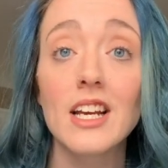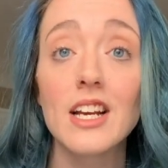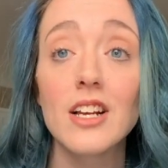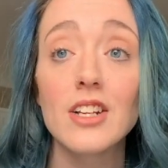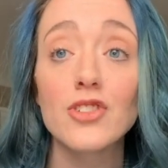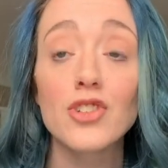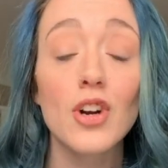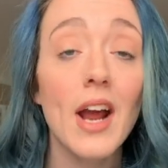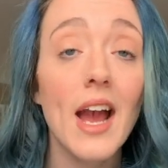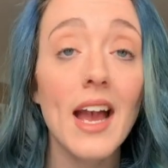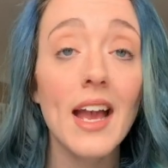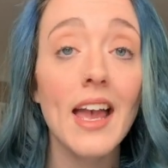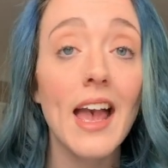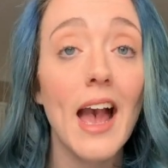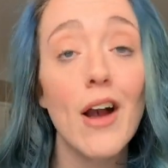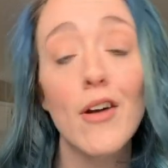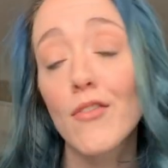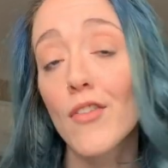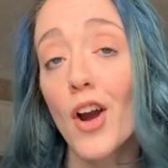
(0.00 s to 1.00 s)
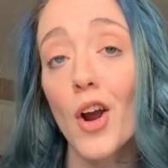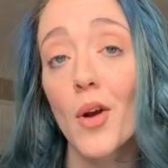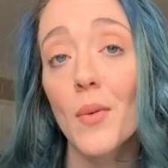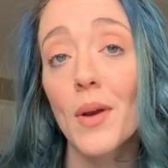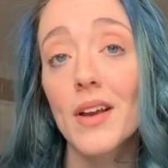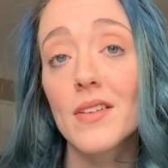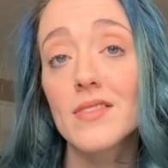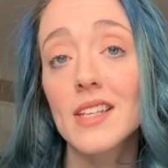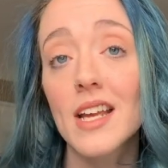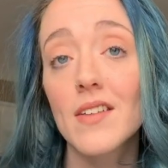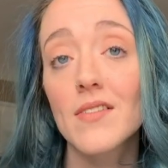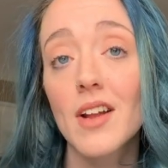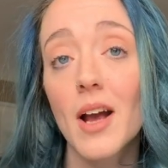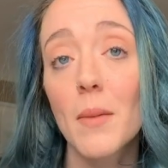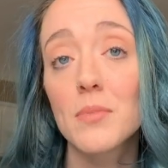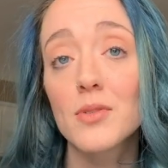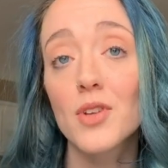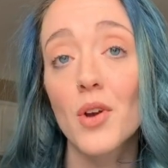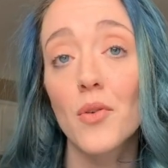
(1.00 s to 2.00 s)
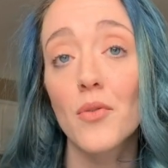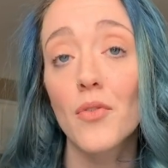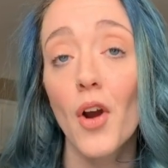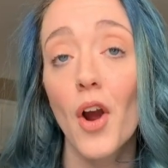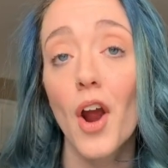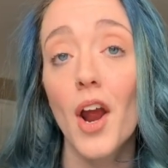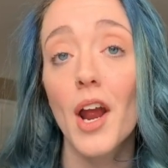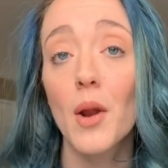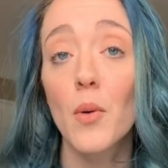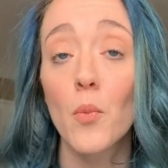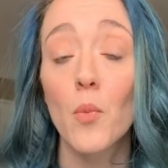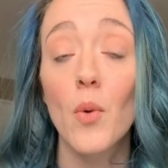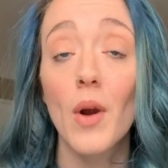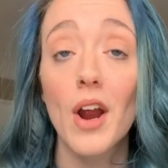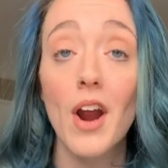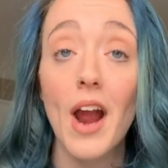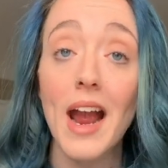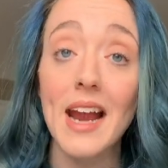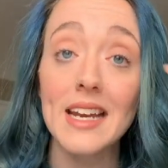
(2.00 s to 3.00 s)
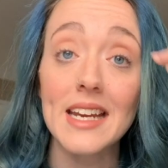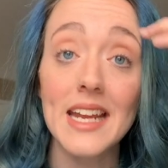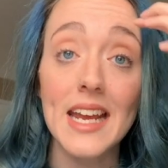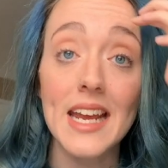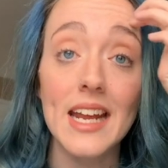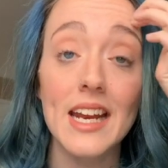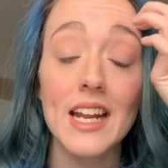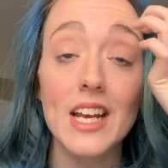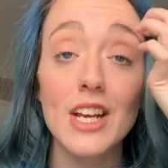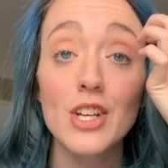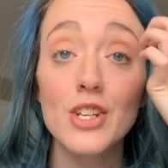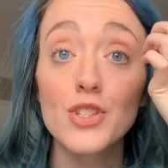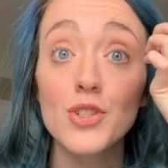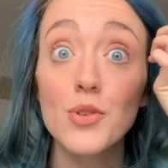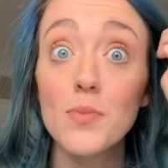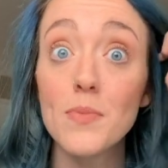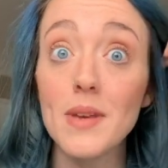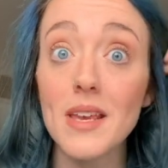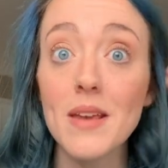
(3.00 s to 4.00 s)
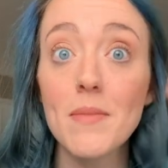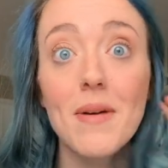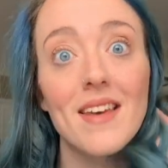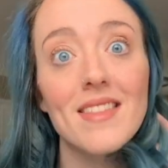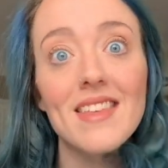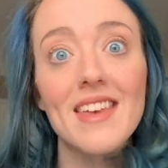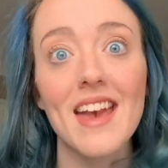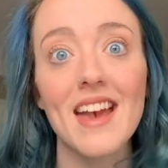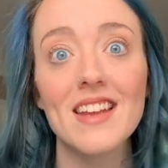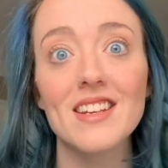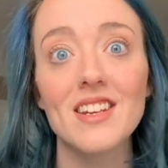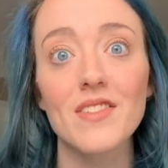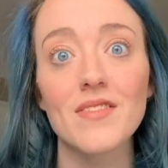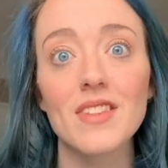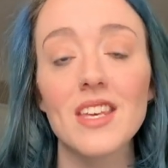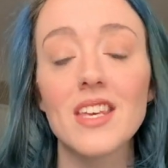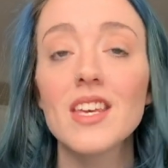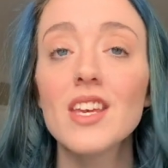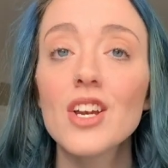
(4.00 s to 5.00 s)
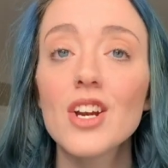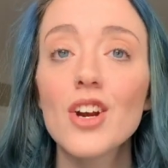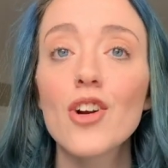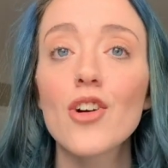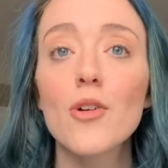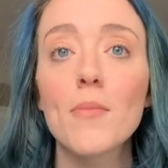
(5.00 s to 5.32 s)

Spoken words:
track how far we have saved up so far and where I need to be by the end of the year or